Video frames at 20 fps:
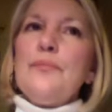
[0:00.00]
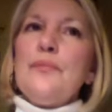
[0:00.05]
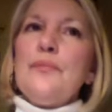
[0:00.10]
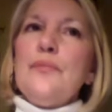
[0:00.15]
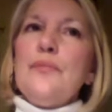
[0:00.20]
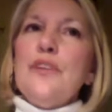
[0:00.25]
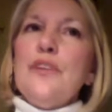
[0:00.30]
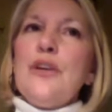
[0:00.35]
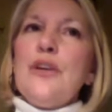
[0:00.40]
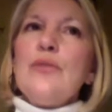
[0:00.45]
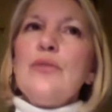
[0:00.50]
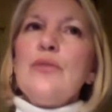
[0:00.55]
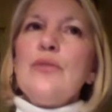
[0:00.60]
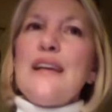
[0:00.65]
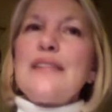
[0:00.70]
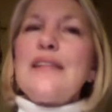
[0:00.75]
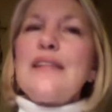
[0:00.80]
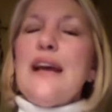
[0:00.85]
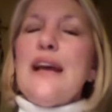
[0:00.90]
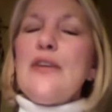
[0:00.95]

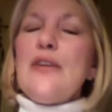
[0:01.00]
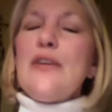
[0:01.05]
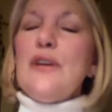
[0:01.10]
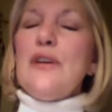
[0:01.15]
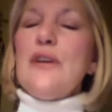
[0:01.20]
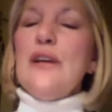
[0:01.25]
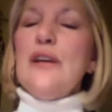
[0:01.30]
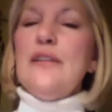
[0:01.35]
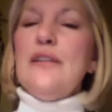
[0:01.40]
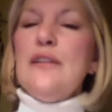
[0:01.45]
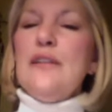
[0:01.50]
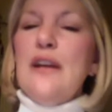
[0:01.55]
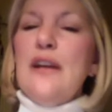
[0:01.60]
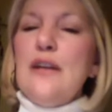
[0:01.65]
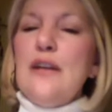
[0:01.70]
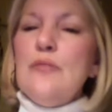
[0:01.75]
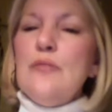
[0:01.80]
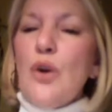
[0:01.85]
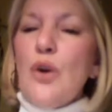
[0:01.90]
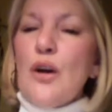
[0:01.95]
less angry
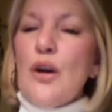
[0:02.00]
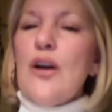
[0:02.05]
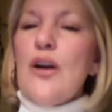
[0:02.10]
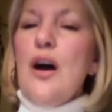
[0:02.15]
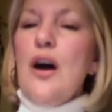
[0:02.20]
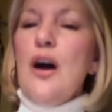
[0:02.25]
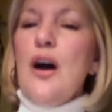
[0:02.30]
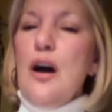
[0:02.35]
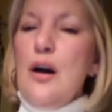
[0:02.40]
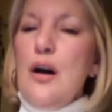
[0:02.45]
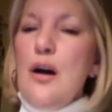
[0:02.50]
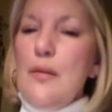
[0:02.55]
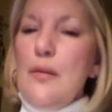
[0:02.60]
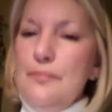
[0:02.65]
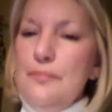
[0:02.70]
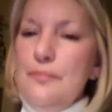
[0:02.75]
and more calm.